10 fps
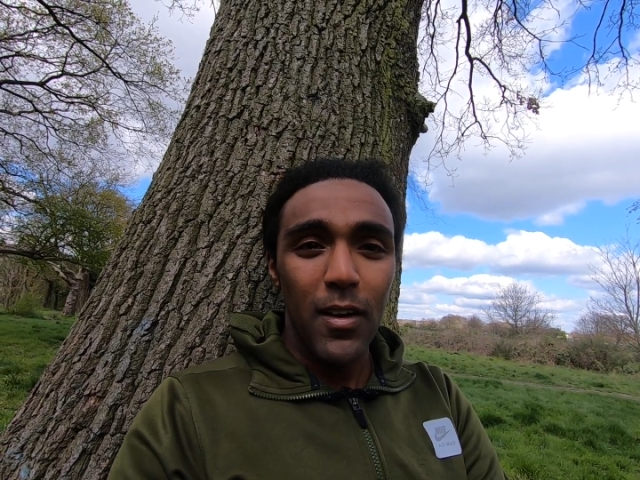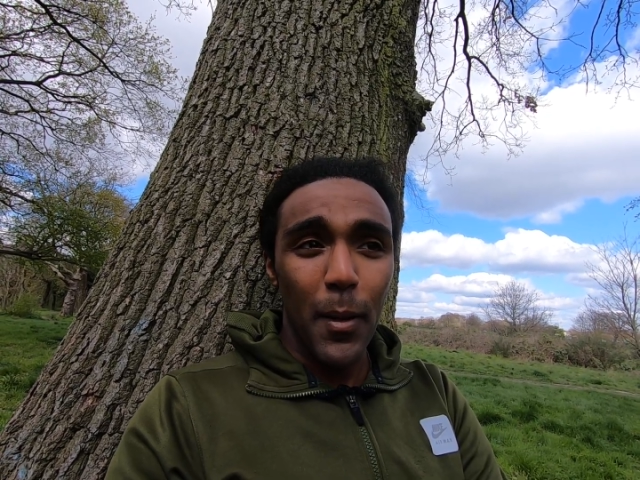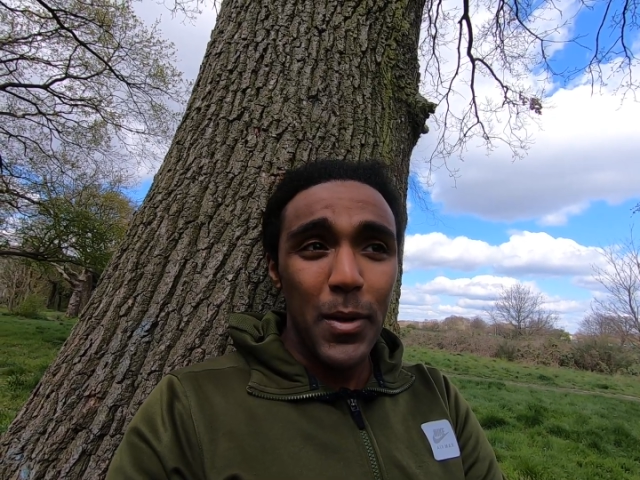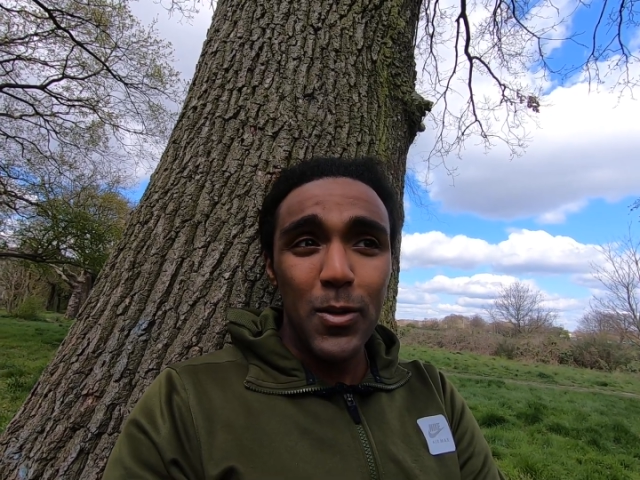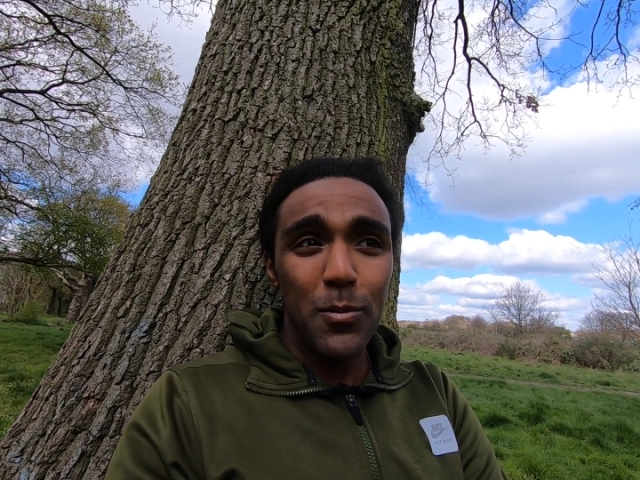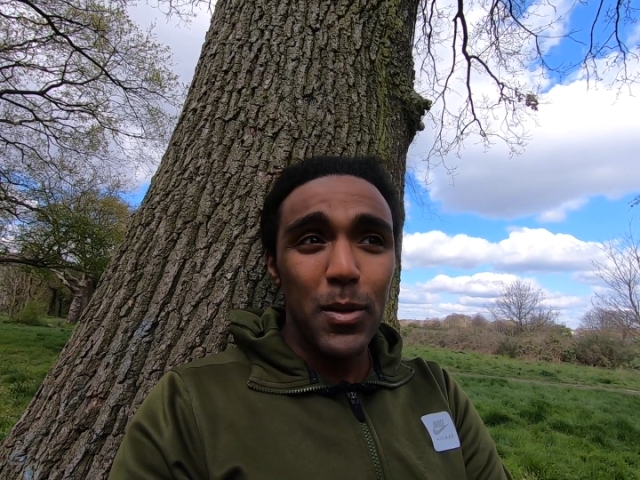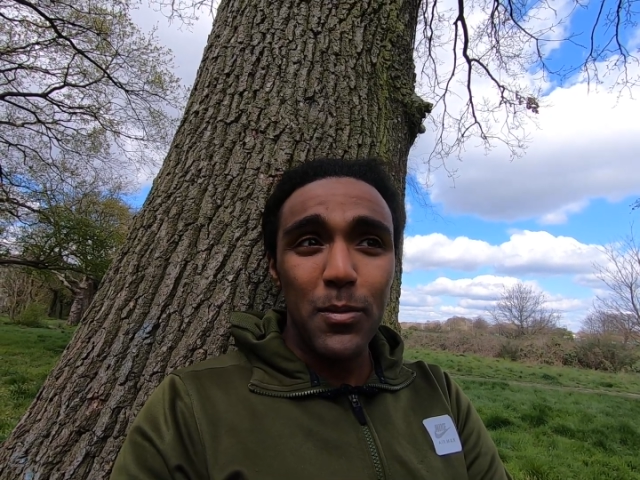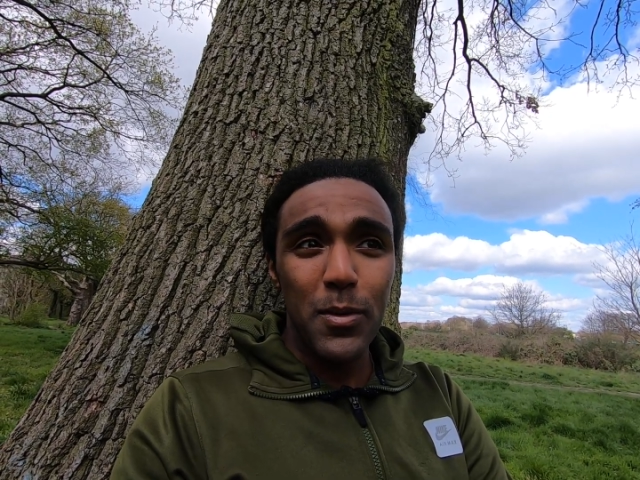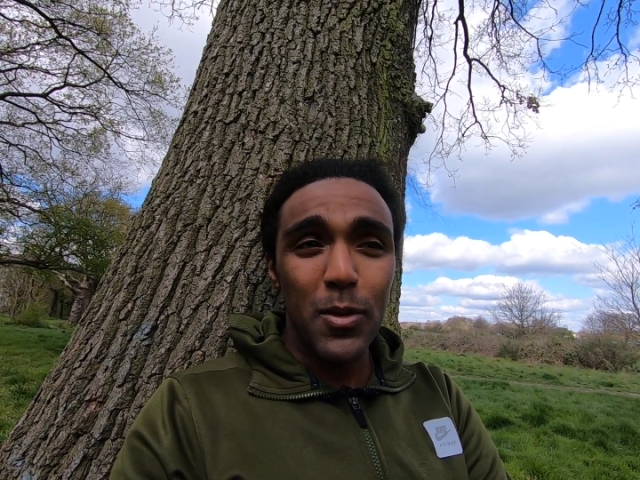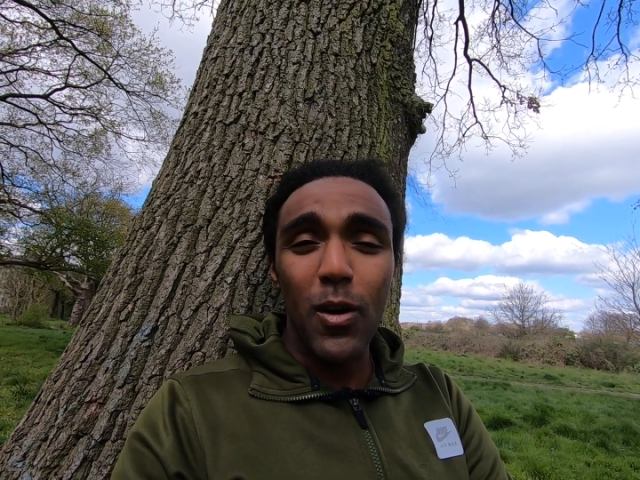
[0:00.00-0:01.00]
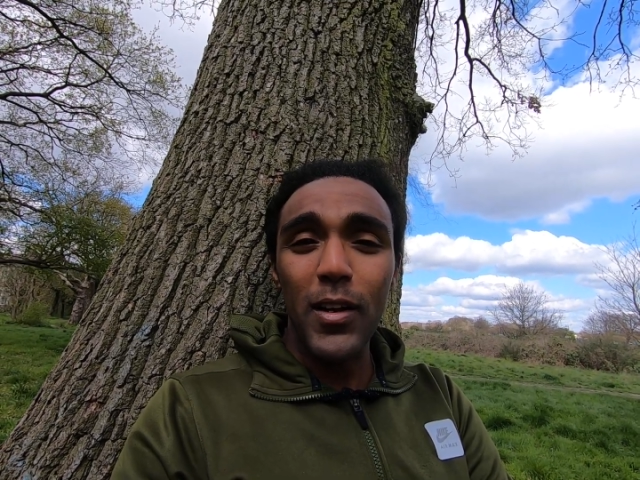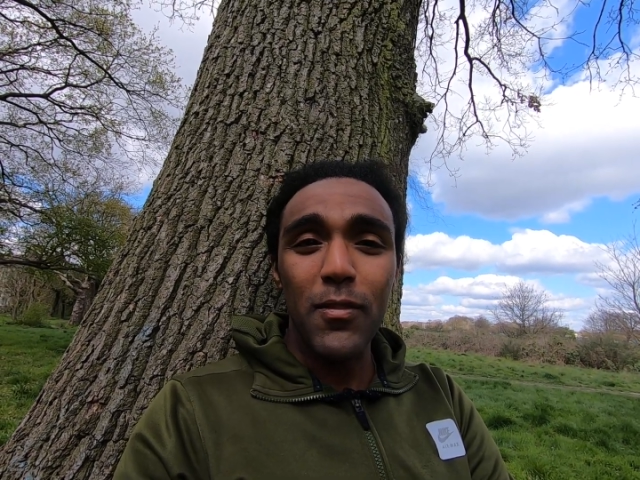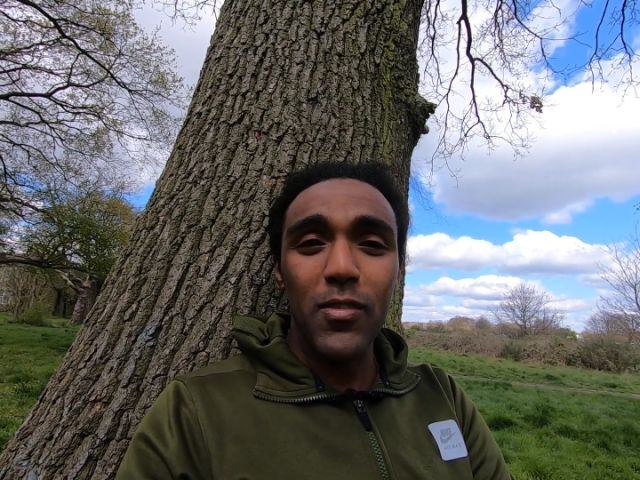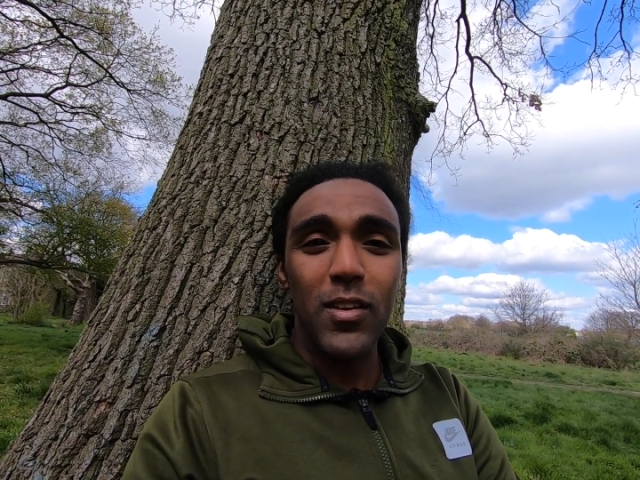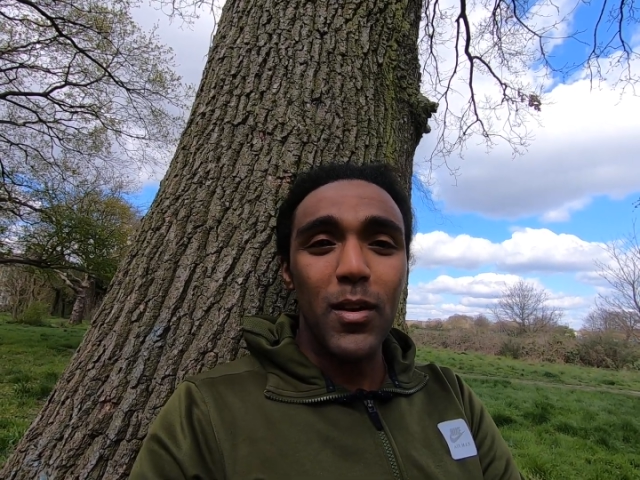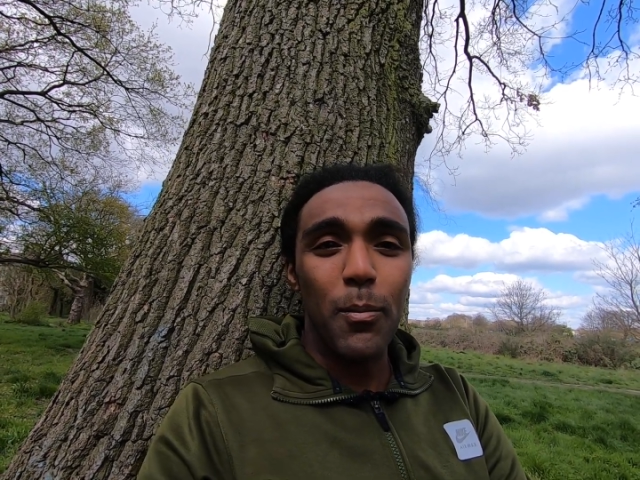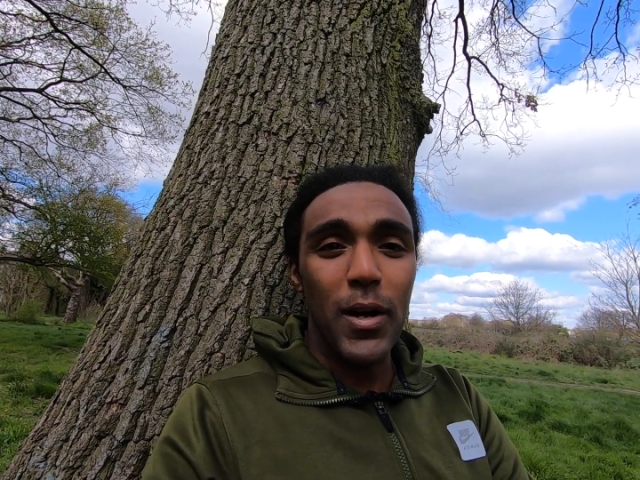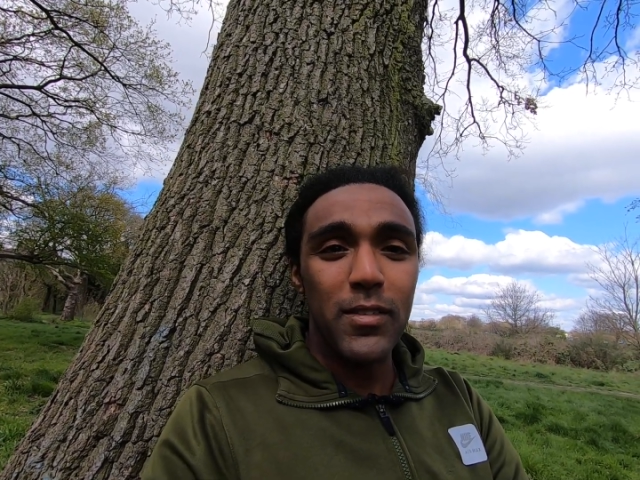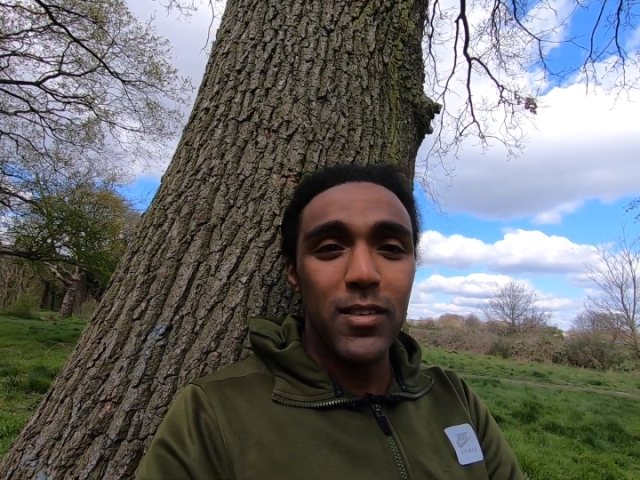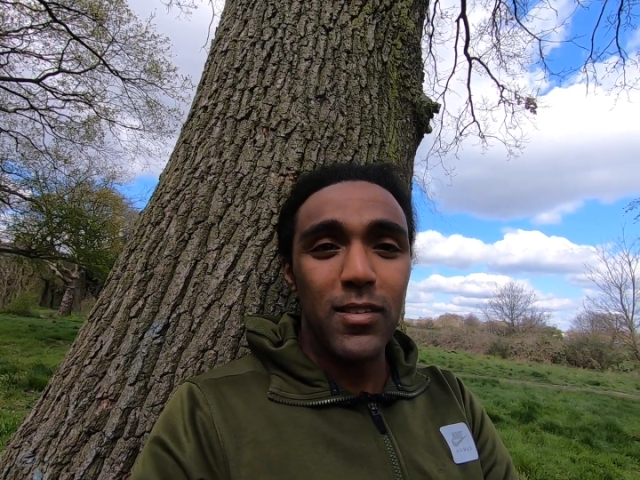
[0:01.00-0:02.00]
I mean, you can't even see the
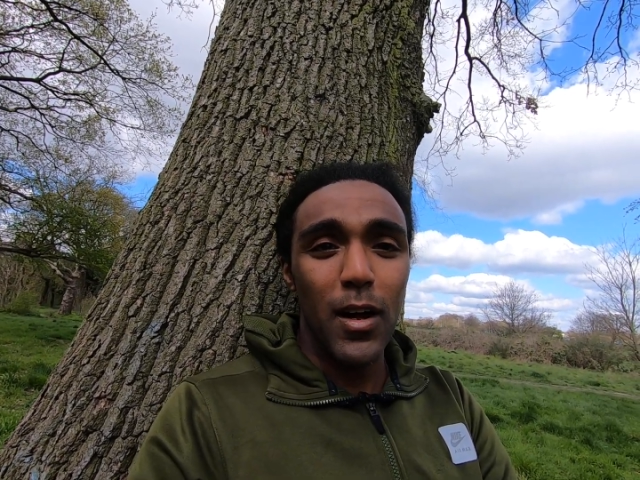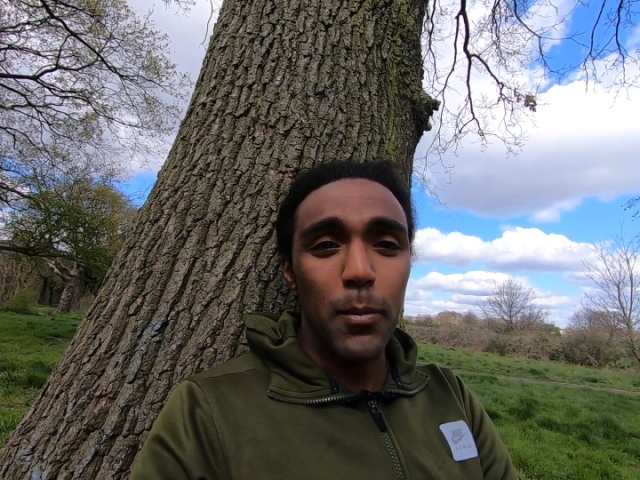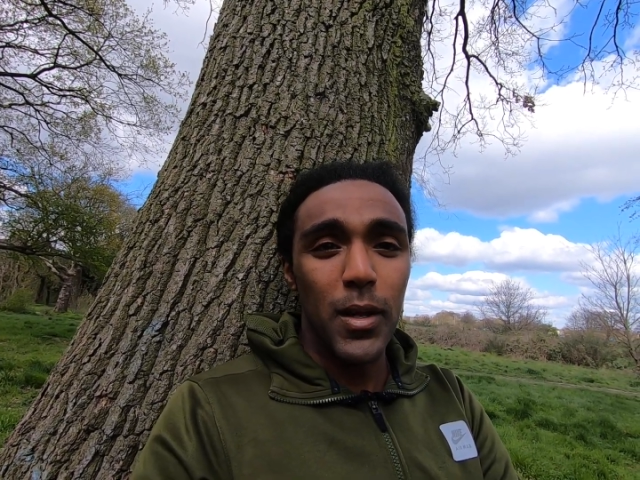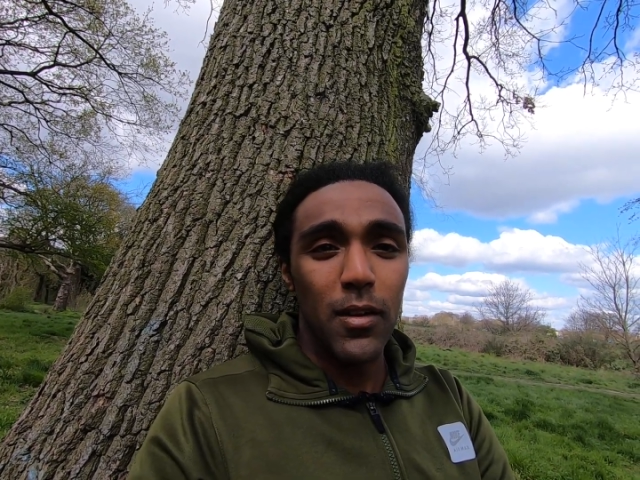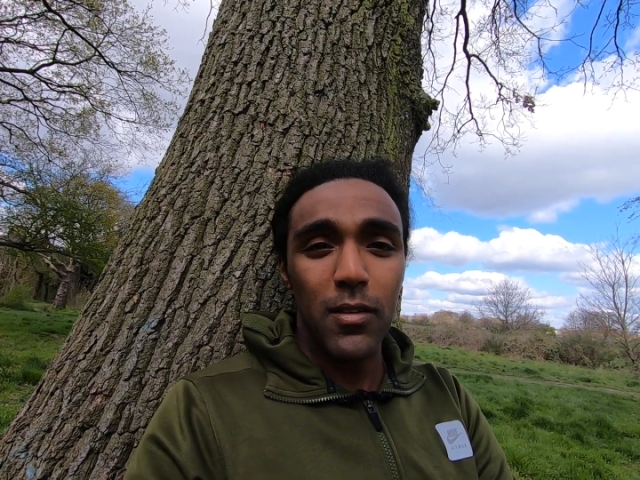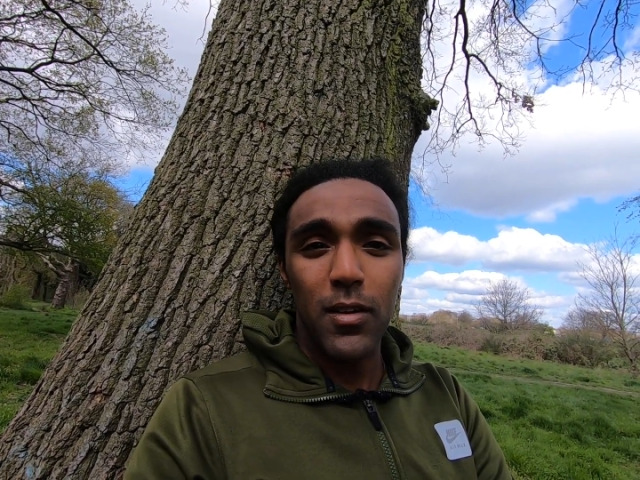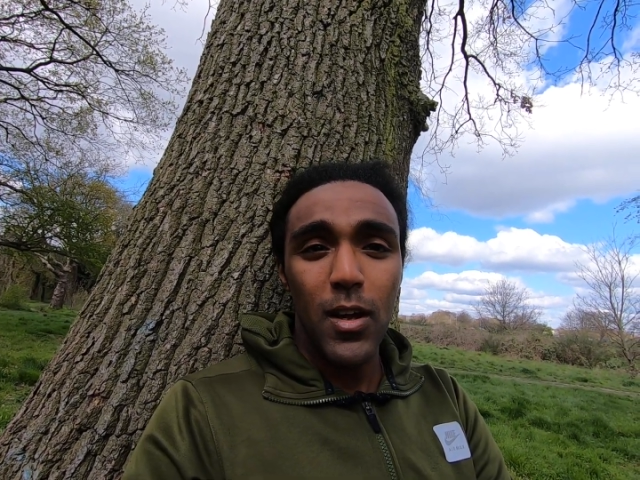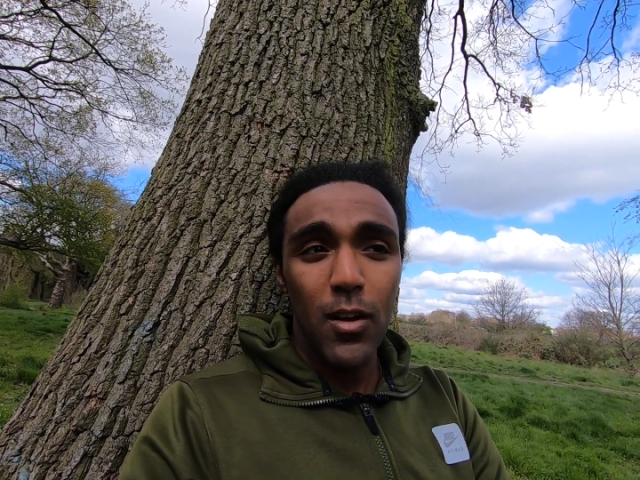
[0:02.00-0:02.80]
punches coming.